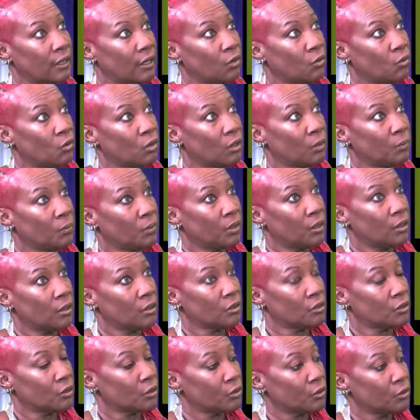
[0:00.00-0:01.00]
want to be in
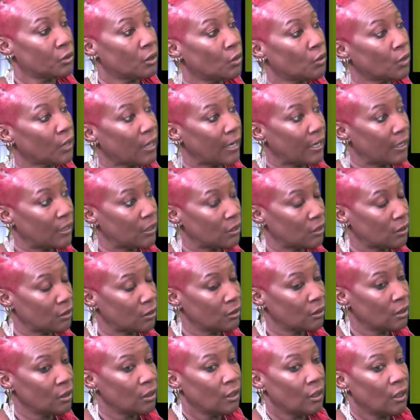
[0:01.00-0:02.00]
a certain
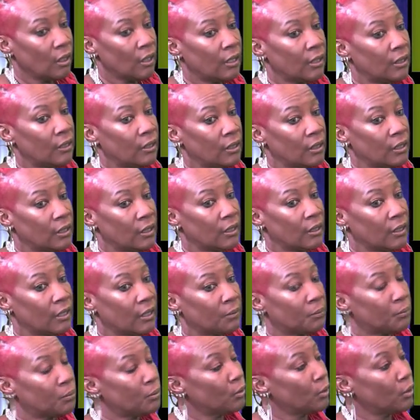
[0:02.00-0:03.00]
location, and then at
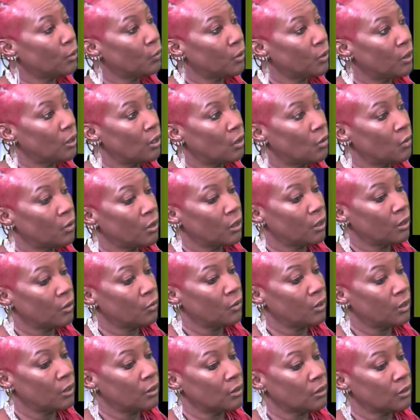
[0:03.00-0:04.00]
that point we go in
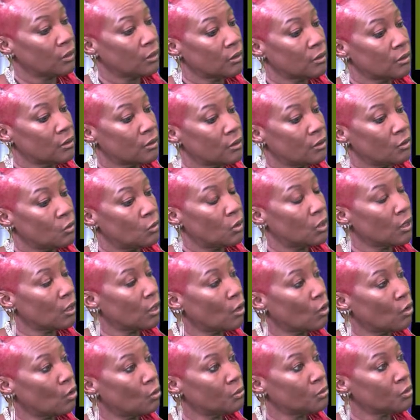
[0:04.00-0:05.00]
and we look and see what
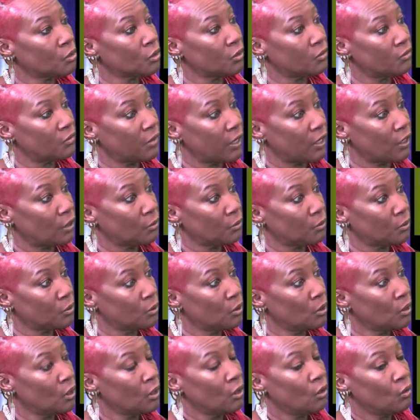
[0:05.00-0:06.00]
homes are available
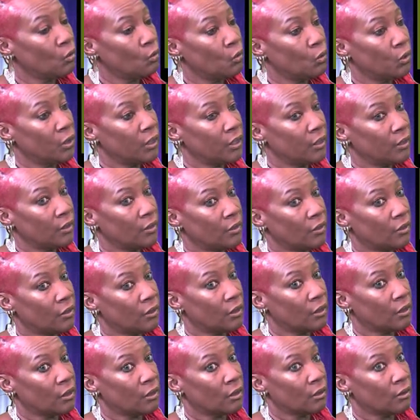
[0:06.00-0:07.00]
with
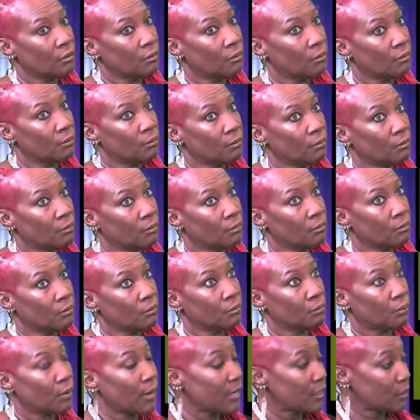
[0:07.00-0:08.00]
the
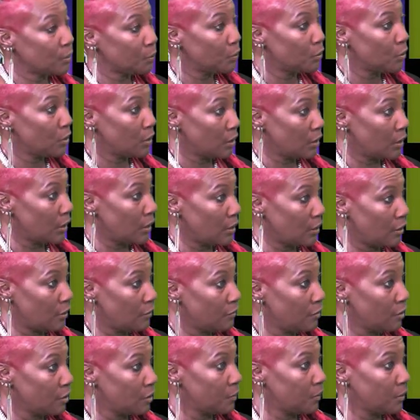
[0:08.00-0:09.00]
price point that they
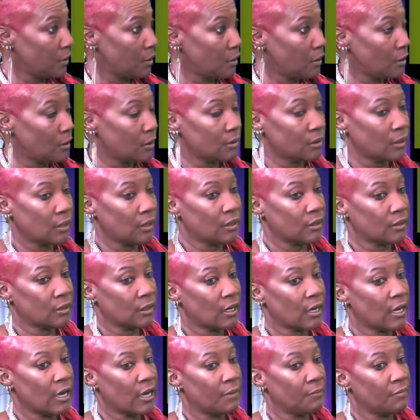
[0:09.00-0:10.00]
give us, because at the
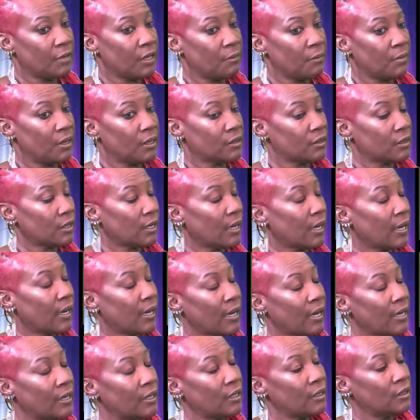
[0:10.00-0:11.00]
time they may say,
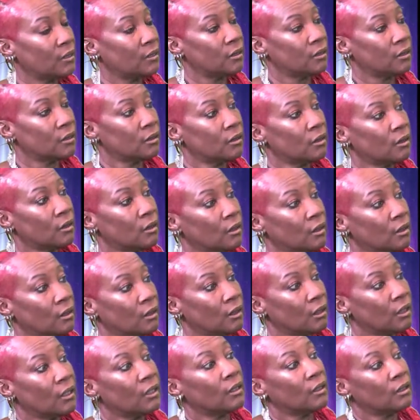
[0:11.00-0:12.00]
hey, I need to
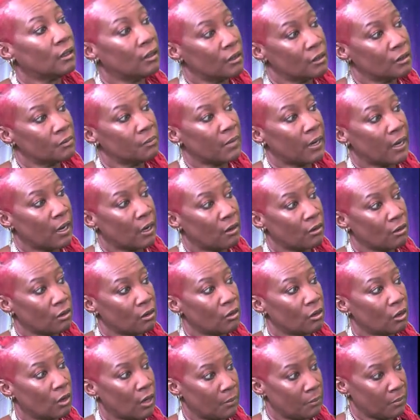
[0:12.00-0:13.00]
get this amount,
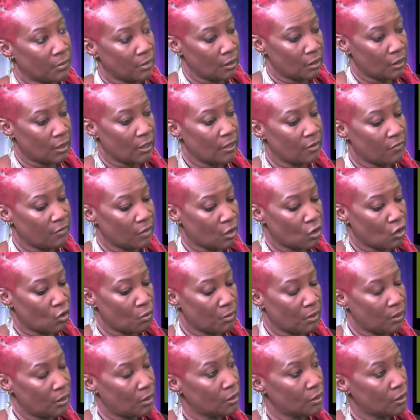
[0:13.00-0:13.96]
I need to have a home in this